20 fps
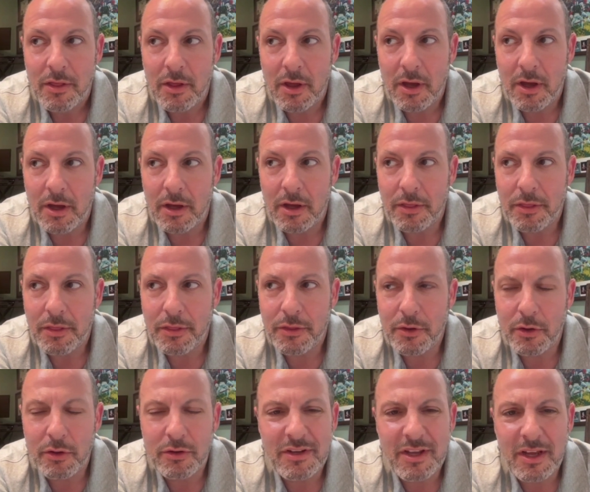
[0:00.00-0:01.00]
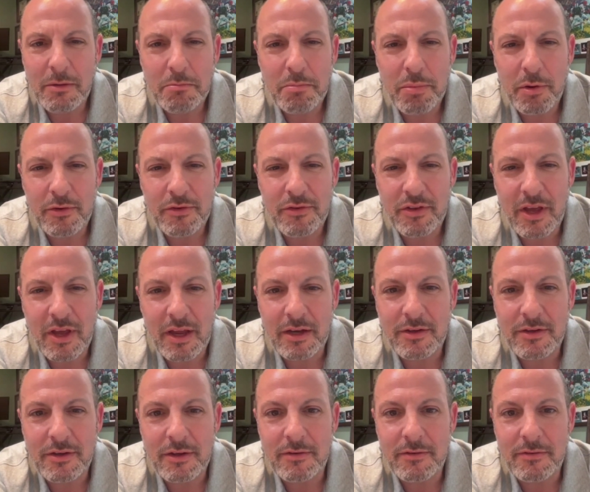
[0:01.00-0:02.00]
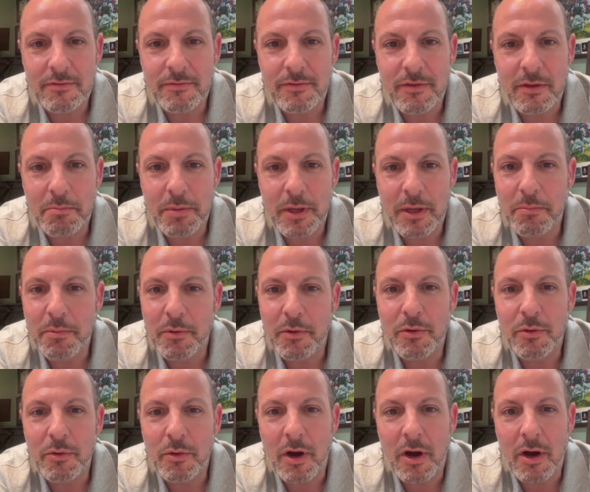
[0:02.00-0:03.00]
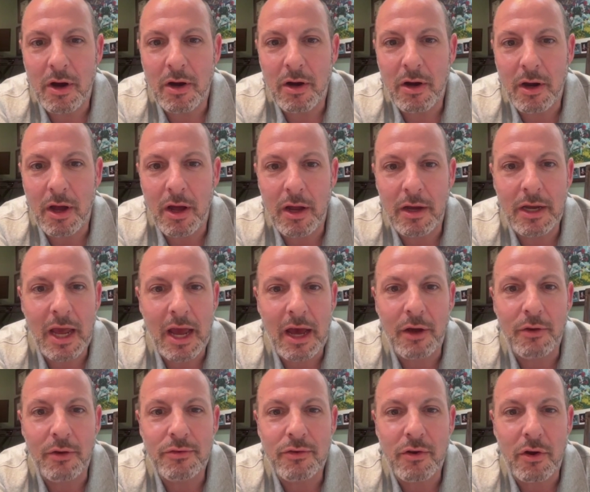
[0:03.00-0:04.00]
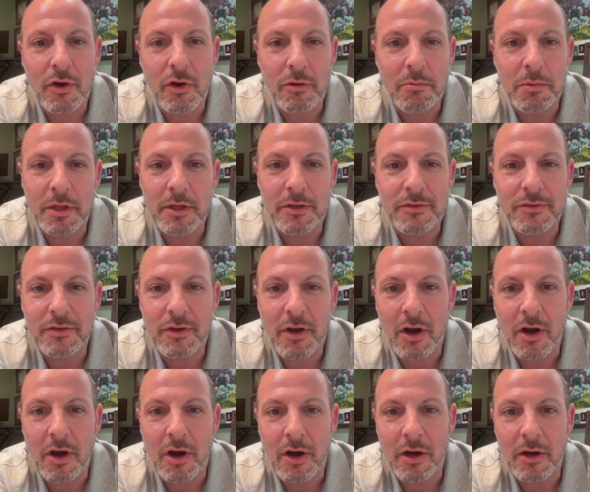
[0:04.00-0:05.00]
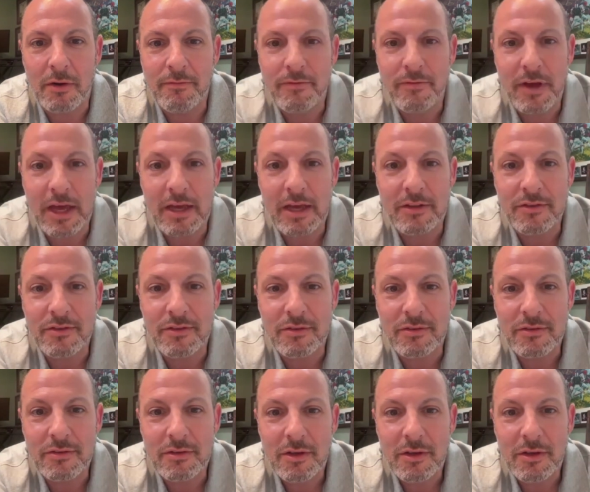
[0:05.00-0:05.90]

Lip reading: 13% of the people who are unhoused or homeless are vets.